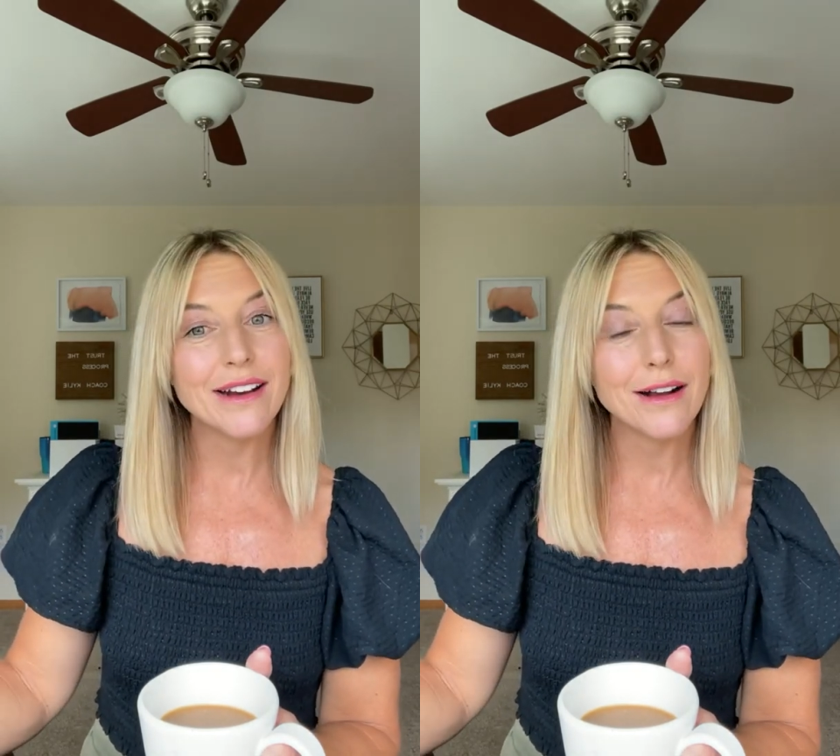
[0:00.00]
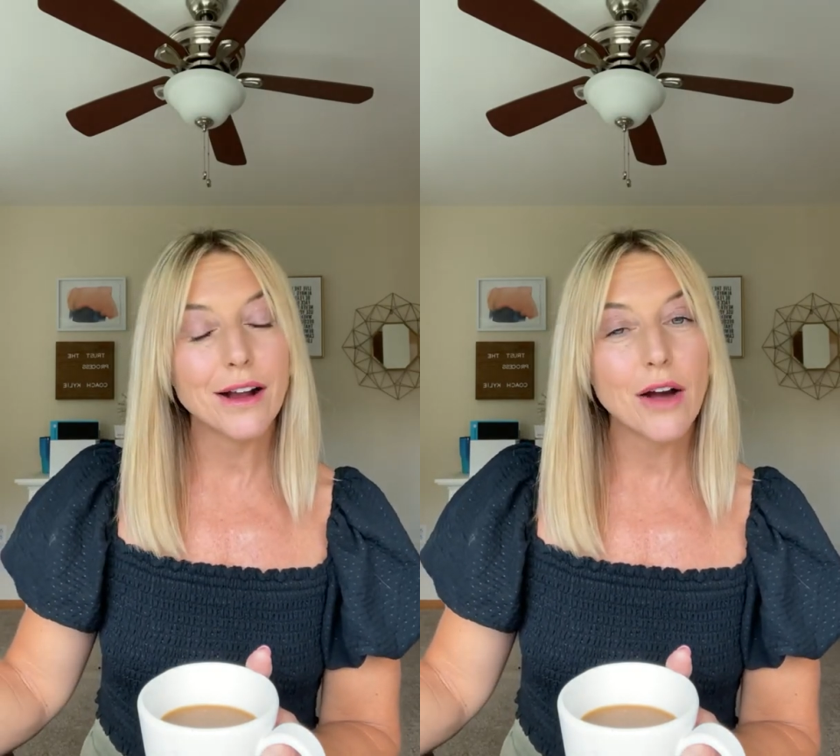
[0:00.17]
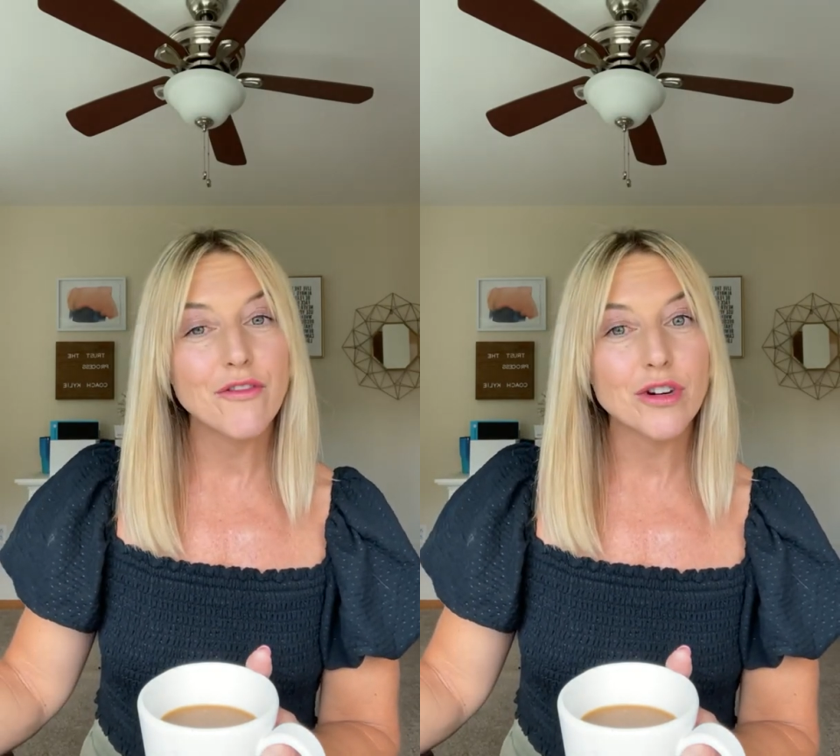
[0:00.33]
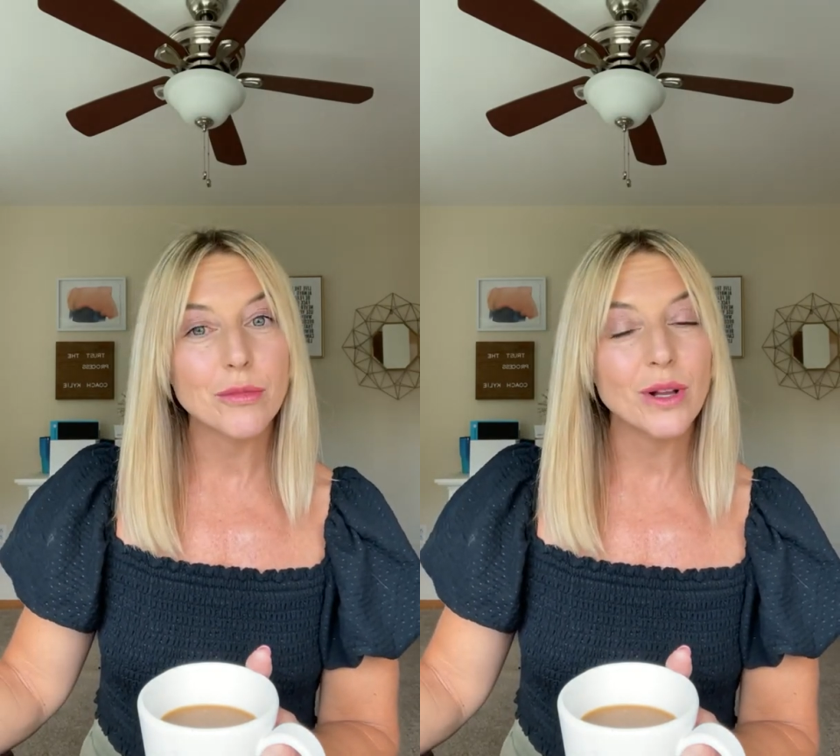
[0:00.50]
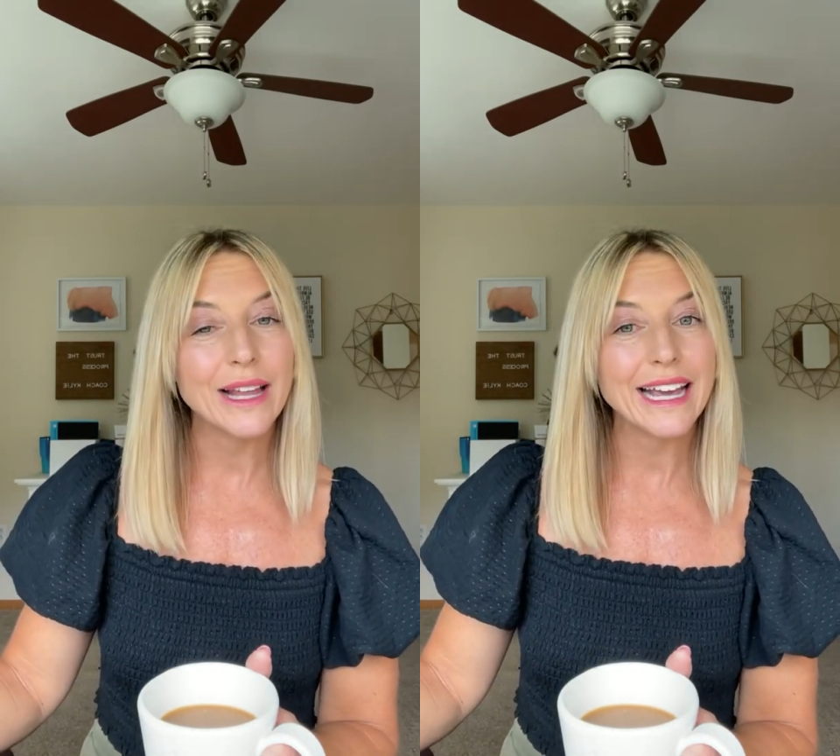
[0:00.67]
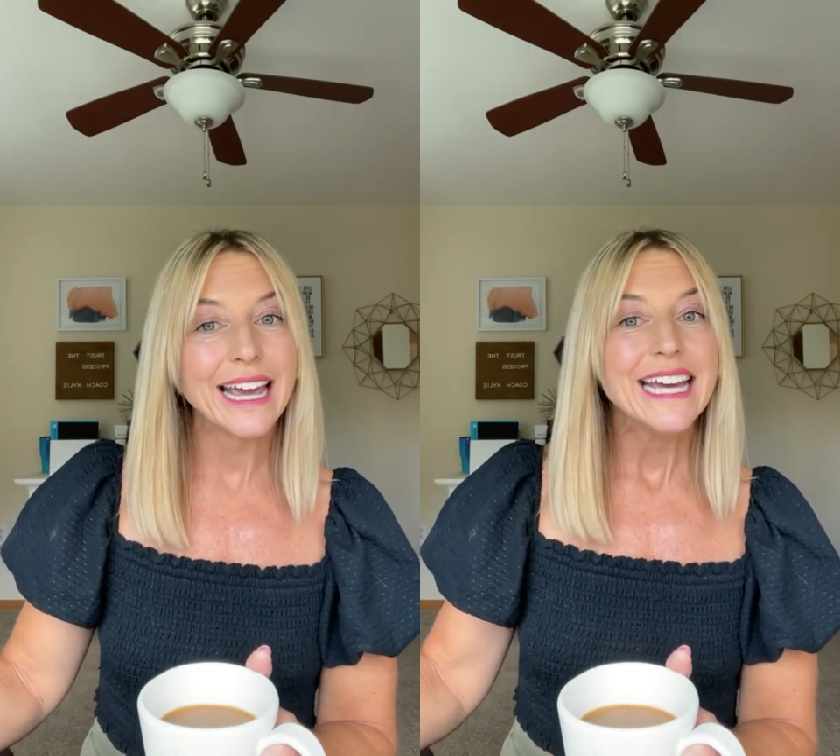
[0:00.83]

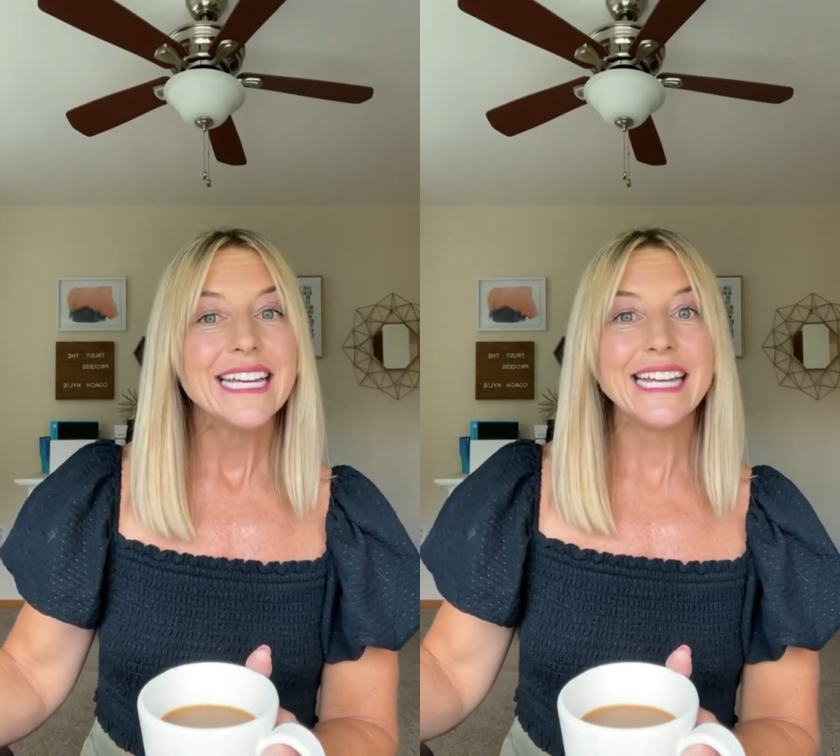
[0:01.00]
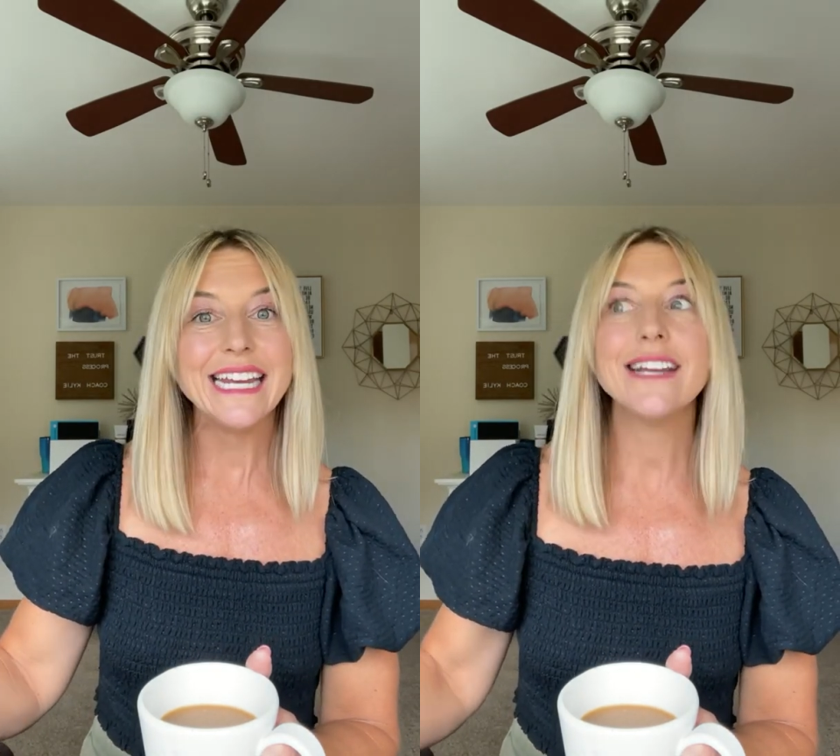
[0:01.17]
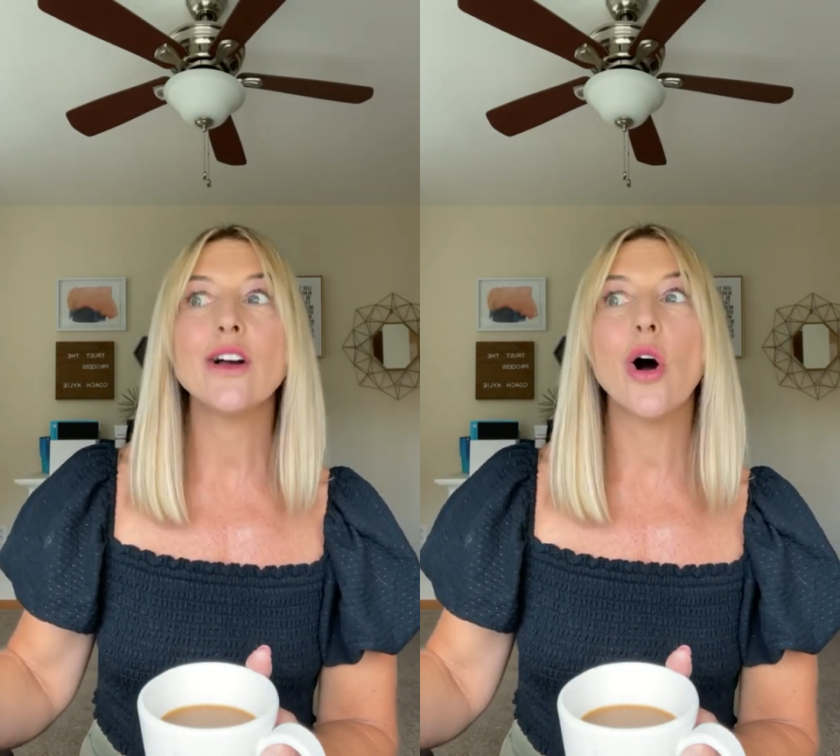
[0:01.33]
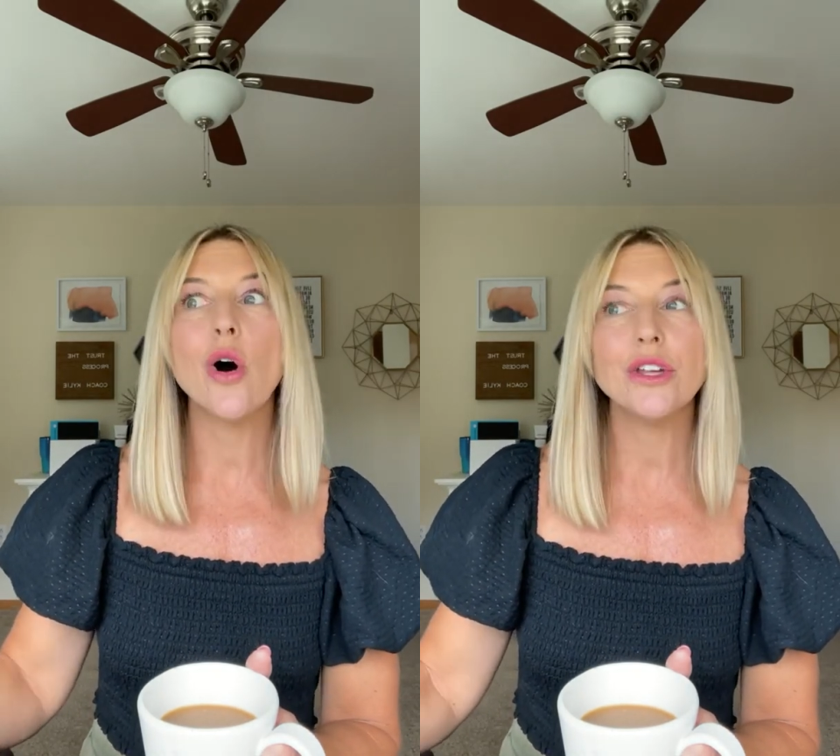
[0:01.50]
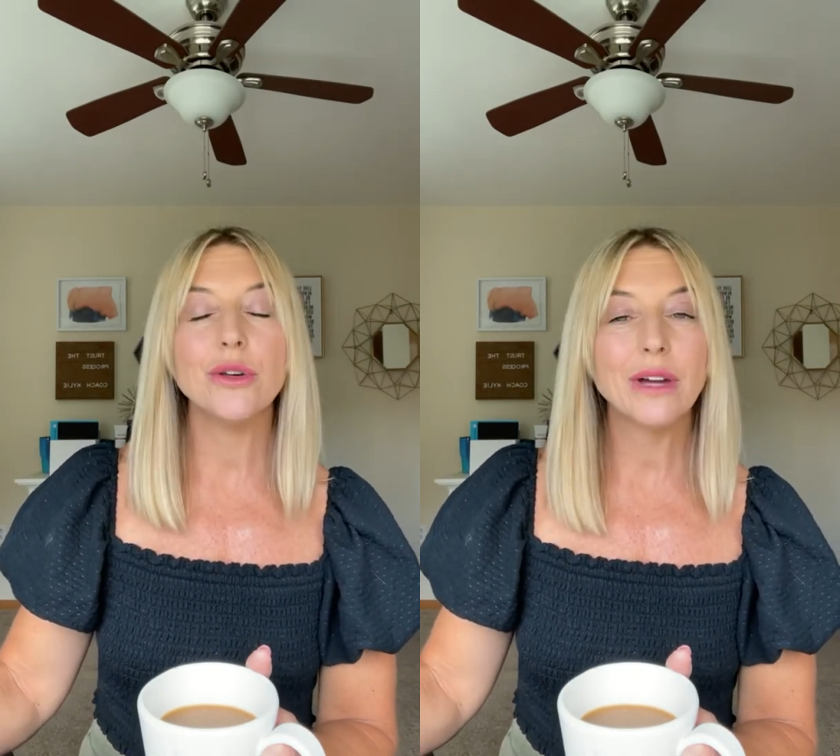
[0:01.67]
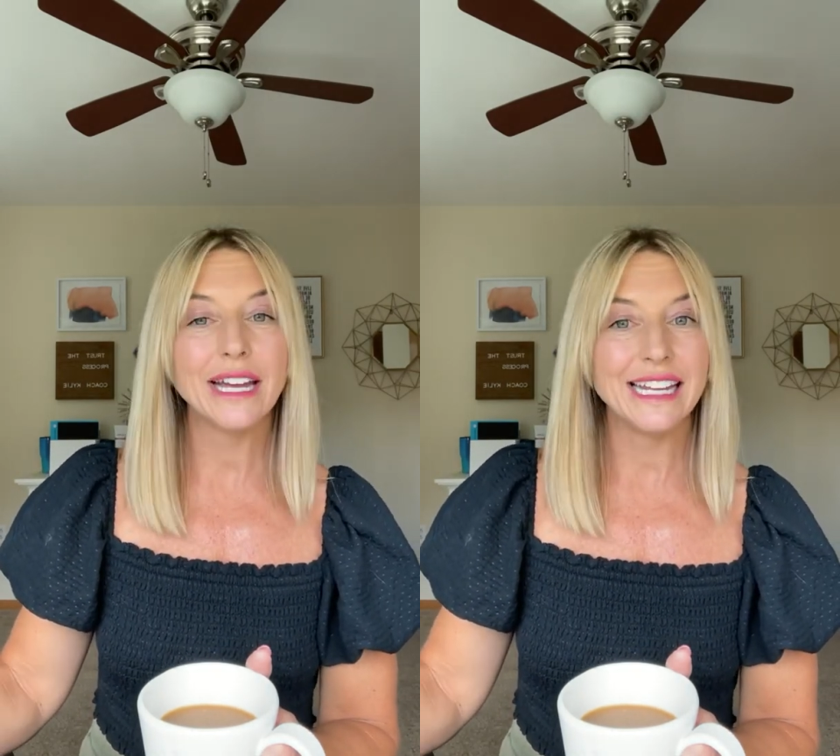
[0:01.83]
uncomfortable. Eating all you can